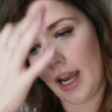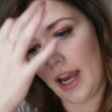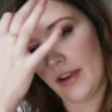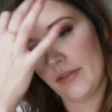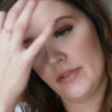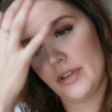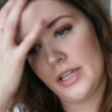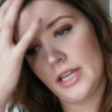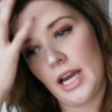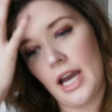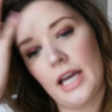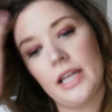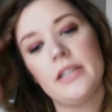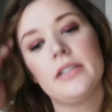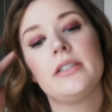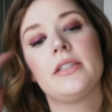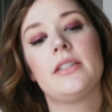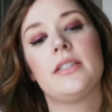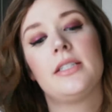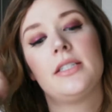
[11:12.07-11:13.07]
I've
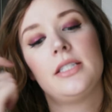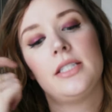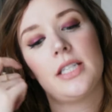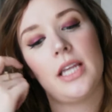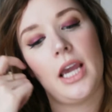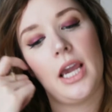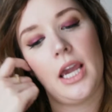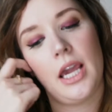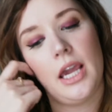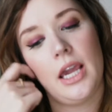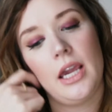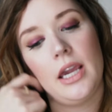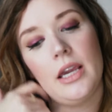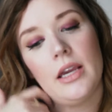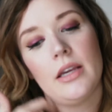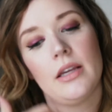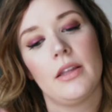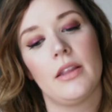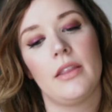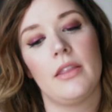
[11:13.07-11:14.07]
gotta
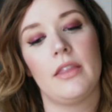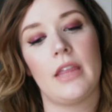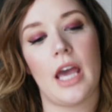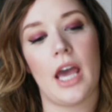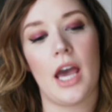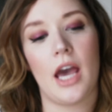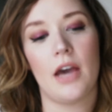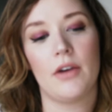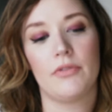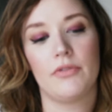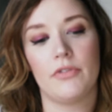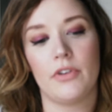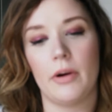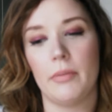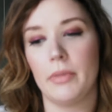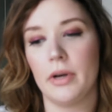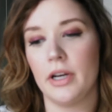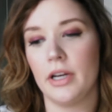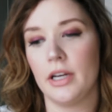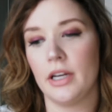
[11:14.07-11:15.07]
say that
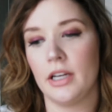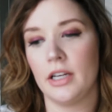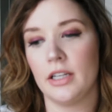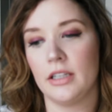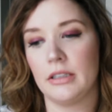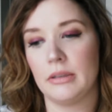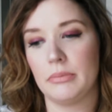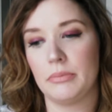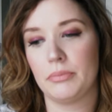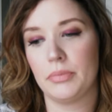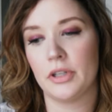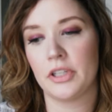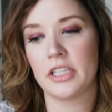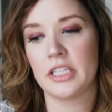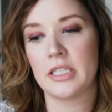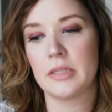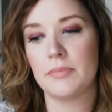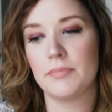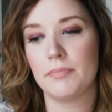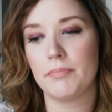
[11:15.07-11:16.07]
from a
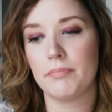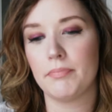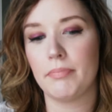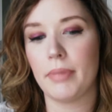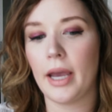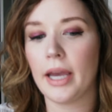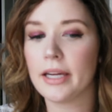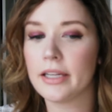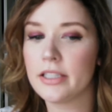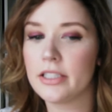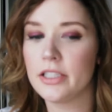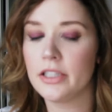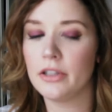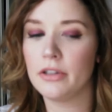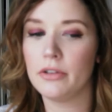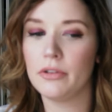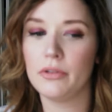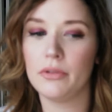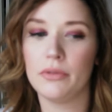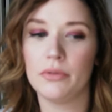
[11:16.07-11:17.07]

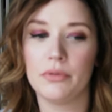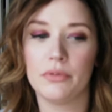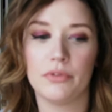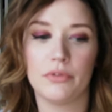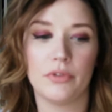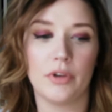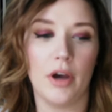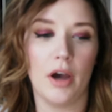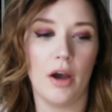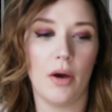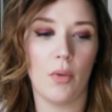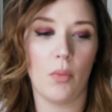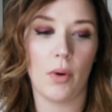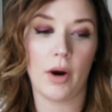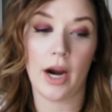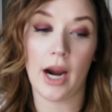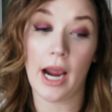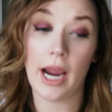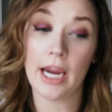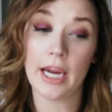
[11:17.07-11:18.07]
perspective
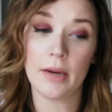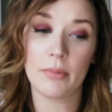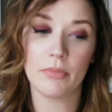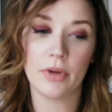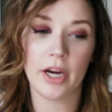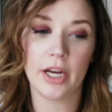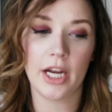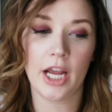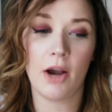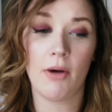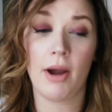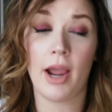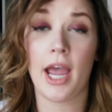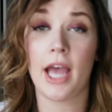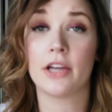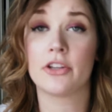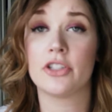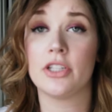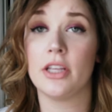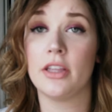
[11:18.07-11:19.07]
where I am right now, I
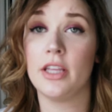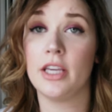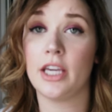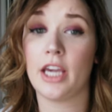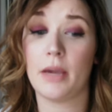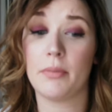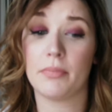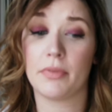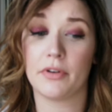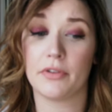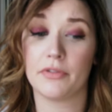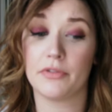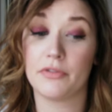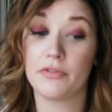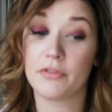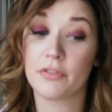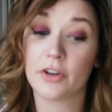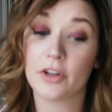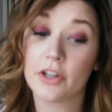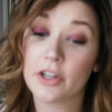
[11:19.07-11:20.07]
actually think I
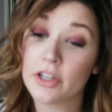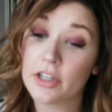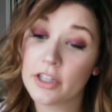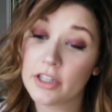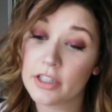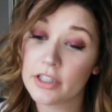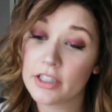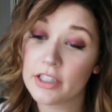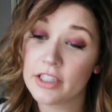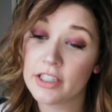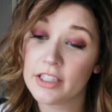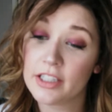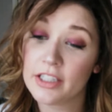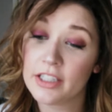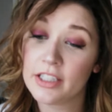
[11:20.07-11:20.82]
prefer